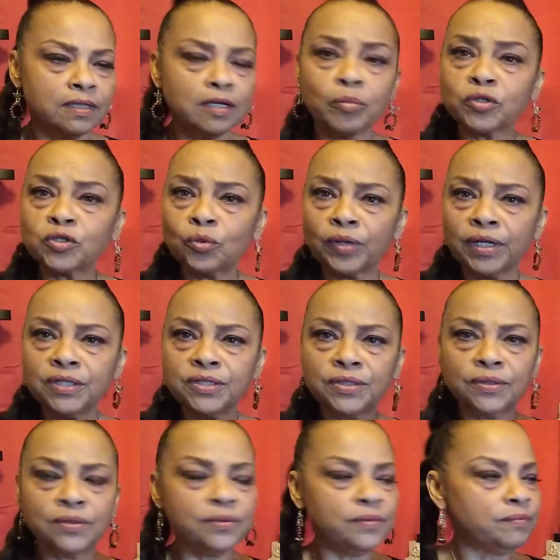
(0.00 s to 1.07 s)
Number
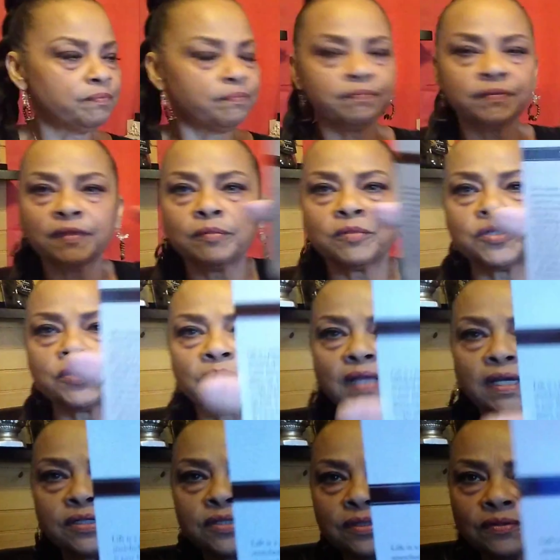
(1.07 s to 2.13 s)
22. I'll show
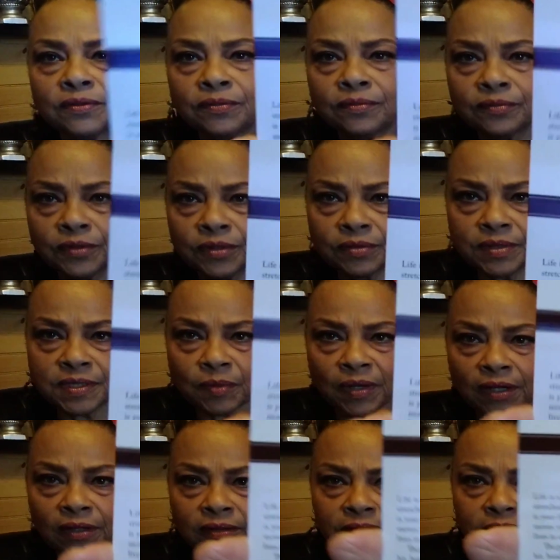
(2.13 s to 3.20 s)
that to you as
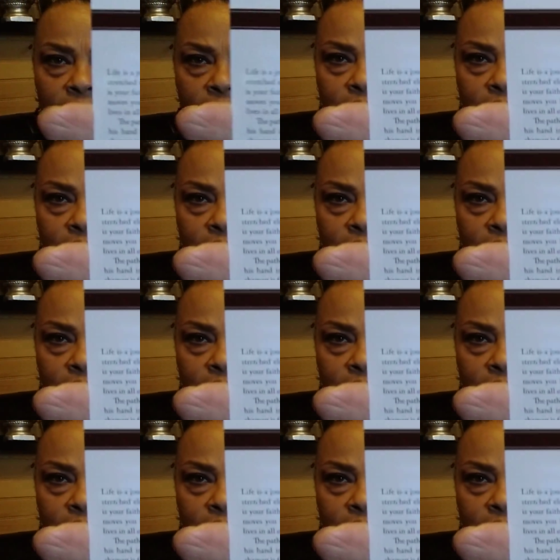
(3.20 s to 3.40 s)
well.